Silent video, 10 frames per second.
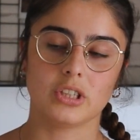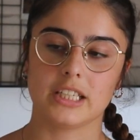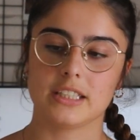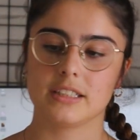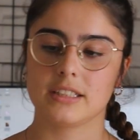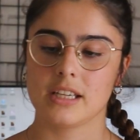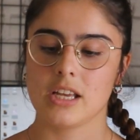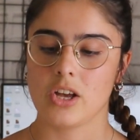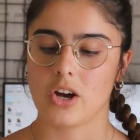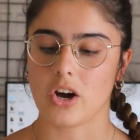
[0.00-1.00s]
list
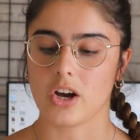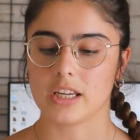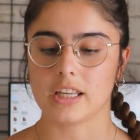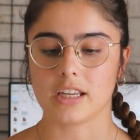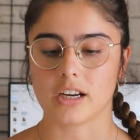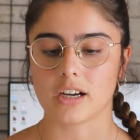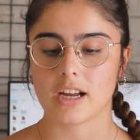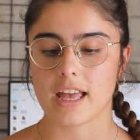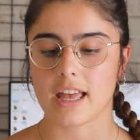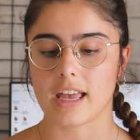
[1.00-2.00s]
on here.
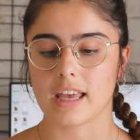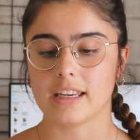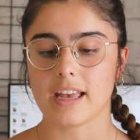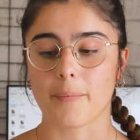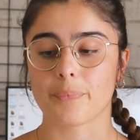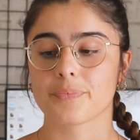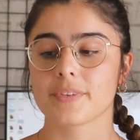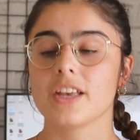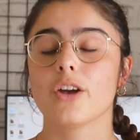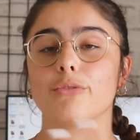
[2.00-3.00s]
And yeah,
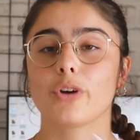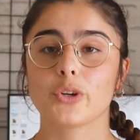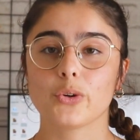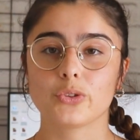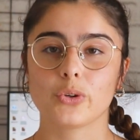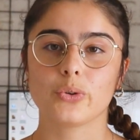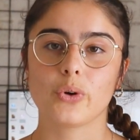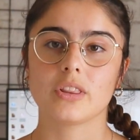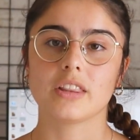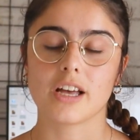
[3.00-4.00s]
for those
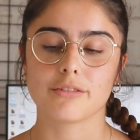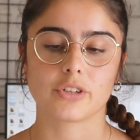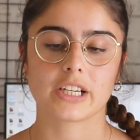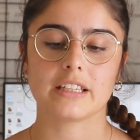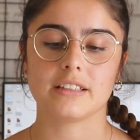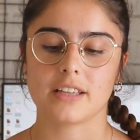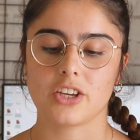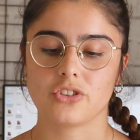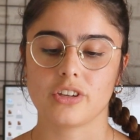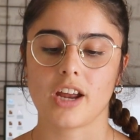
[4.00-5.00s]
who love
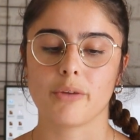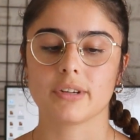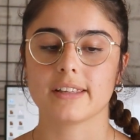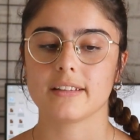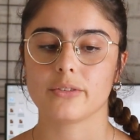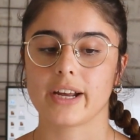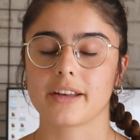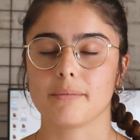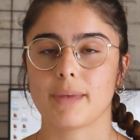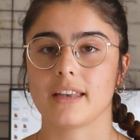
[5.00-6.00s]
organization, I really
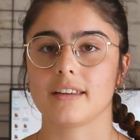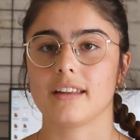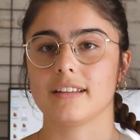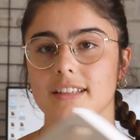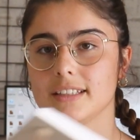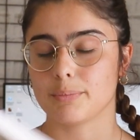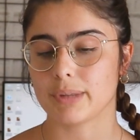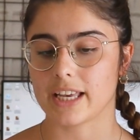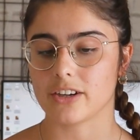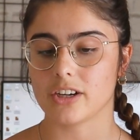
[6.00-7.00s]
recommend this
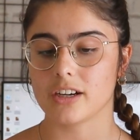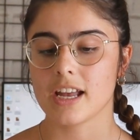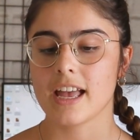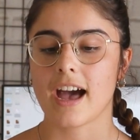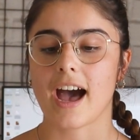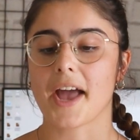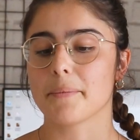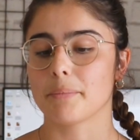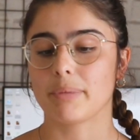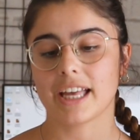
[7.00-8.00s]
planner.
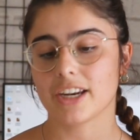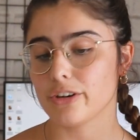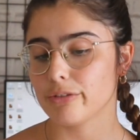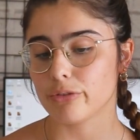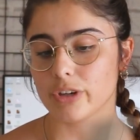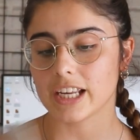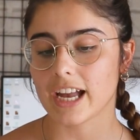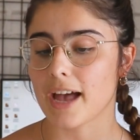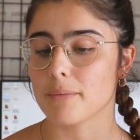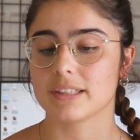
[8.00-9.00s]
I'm a planner freak,
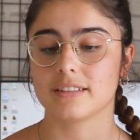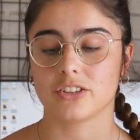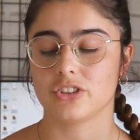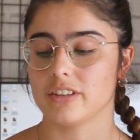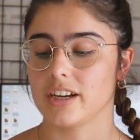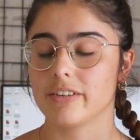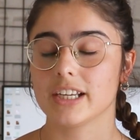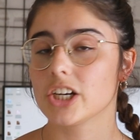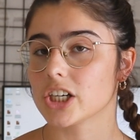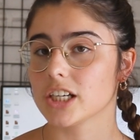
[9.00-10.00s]
I'm a stationery
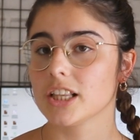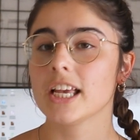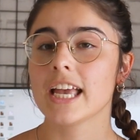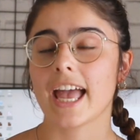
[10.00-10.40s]
girl,